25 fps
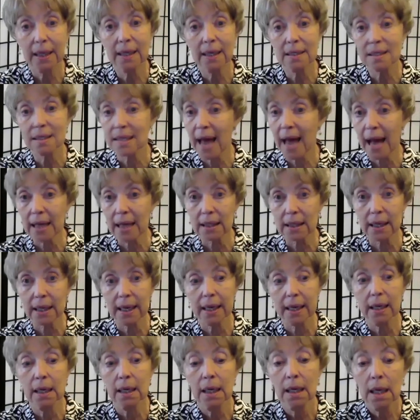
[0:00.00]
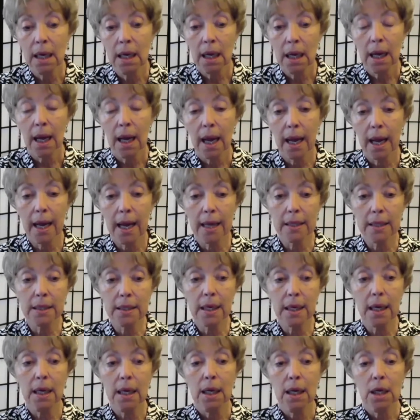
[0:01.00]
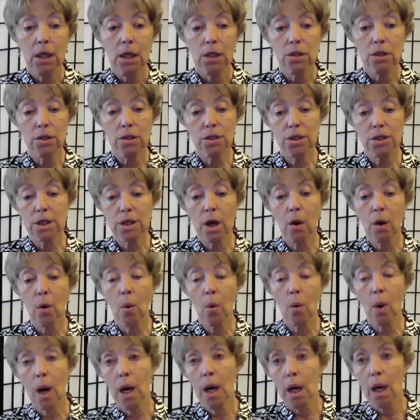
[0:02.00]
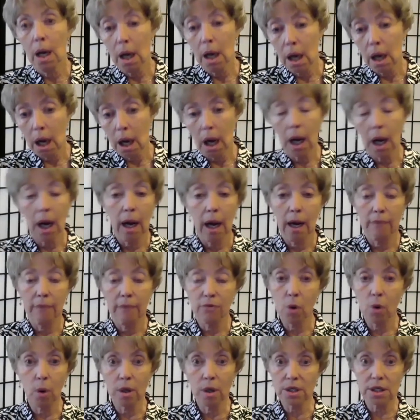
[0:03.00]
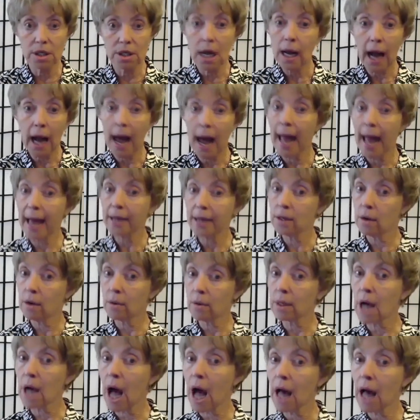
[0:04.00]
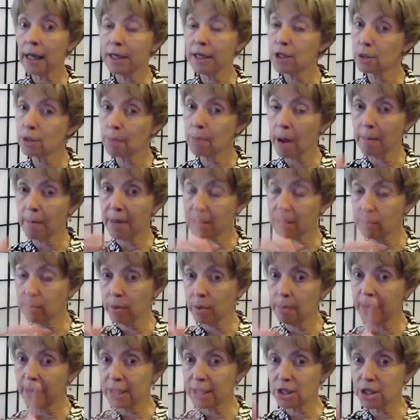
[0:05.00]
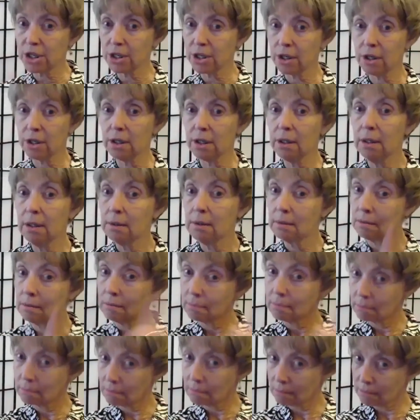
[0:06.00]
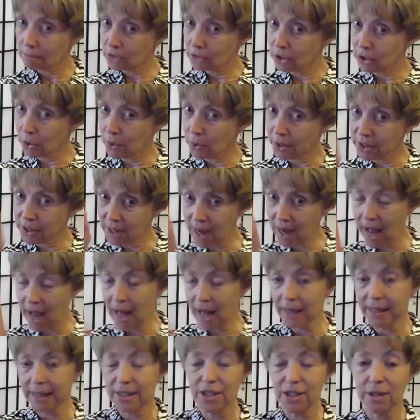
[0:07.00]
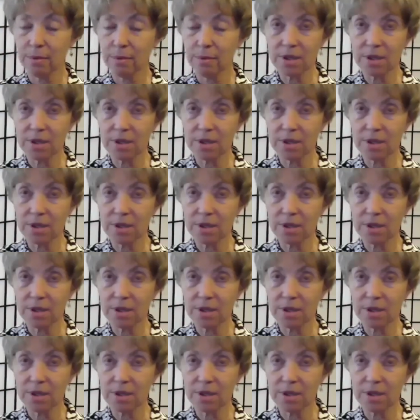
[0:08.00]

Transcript: Exactly. Yeah. And so, uh, of course, I had to go to college. My mother would make sure you're going to college.